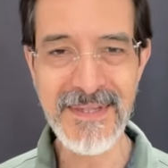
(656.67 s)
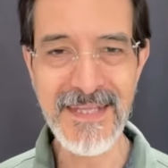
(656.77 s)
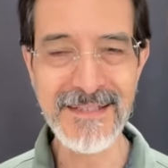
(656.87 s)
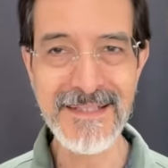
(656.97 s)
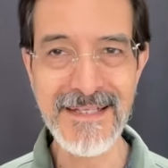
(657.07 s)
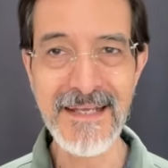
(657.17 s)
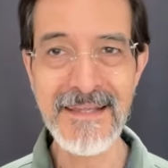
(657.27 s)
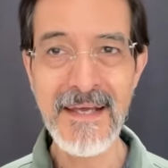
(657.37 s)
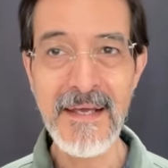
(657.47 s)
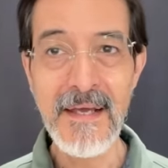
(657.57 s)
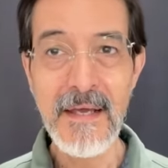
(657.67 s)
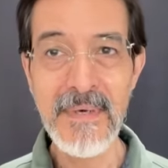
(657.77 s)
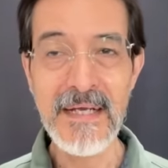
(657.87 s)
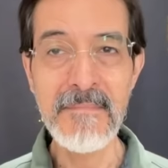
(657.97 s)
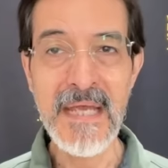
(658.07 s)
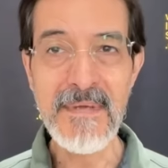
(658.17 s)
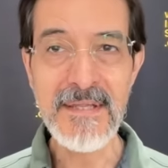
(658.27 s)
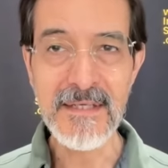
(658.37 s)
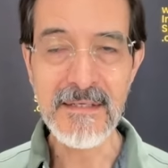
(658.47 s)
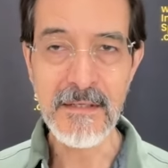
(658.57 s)
that to death, but maybe
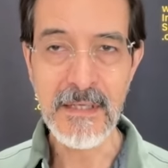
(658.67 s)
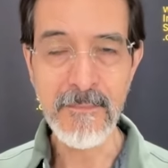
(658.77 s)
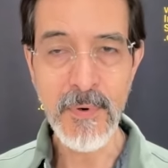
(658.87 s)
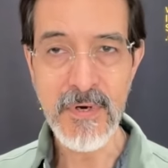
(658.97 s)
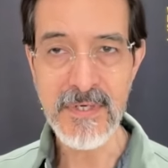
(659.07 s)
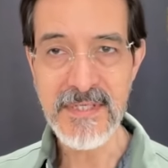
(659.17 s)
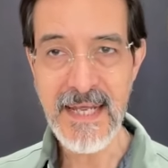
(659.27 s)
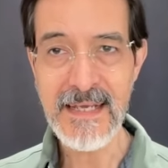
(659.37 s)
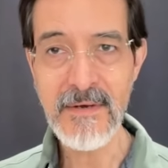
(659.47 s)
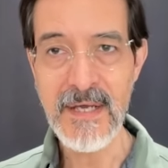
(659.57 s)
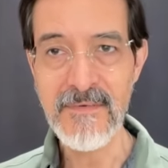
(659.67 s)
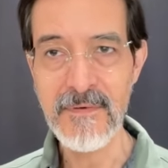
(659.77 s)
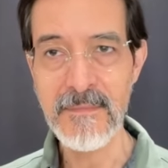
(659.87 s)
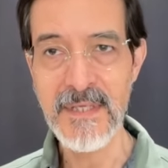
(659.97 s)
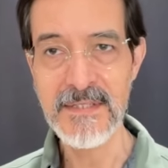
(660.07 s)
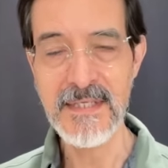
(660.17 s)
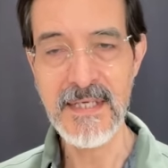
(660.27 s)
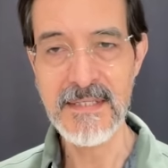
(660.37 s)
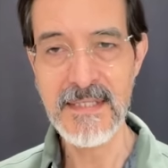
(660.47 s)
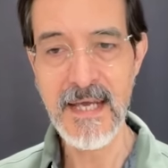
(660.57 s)
the, the important takeaway from this
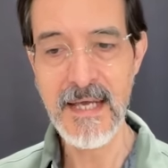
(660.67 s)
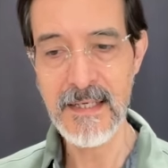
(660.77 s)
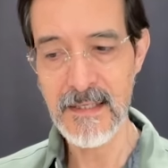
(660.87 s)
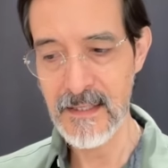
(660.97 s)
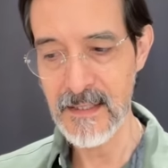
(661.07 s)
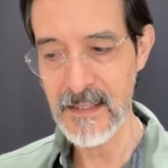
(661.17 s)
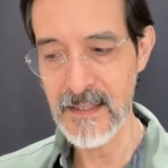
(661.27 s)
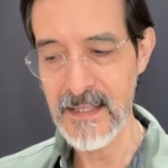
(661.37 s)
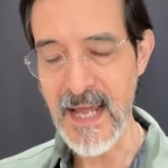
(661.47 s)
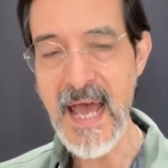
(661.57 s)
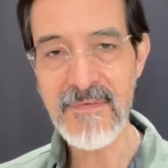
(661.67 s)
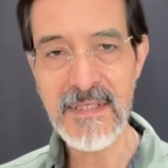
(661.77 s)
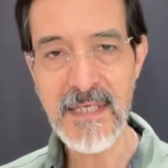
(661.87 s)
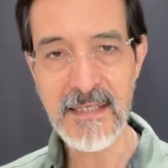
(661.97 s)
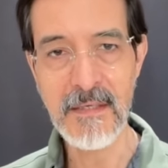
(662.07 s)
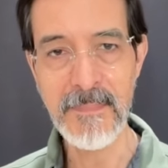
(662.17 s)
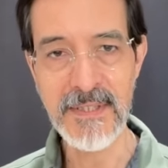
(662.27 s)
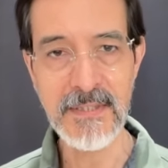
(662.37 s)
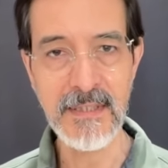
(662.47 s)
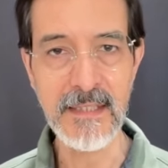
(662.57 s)
is that they haven't yet
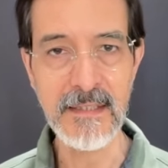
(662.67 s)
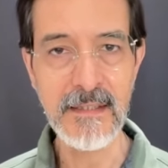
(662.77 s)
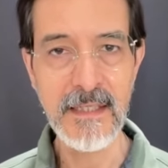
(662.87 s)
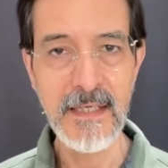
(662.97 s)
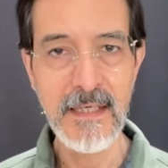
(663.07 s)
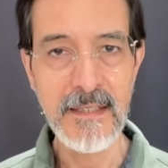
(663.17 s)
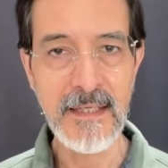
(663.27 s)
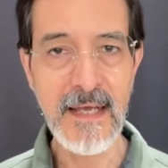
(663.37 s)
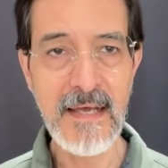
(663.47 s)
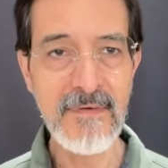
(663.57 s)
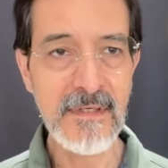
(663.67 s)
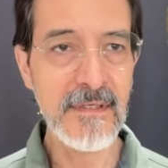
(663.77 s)
capitulated. They haven't,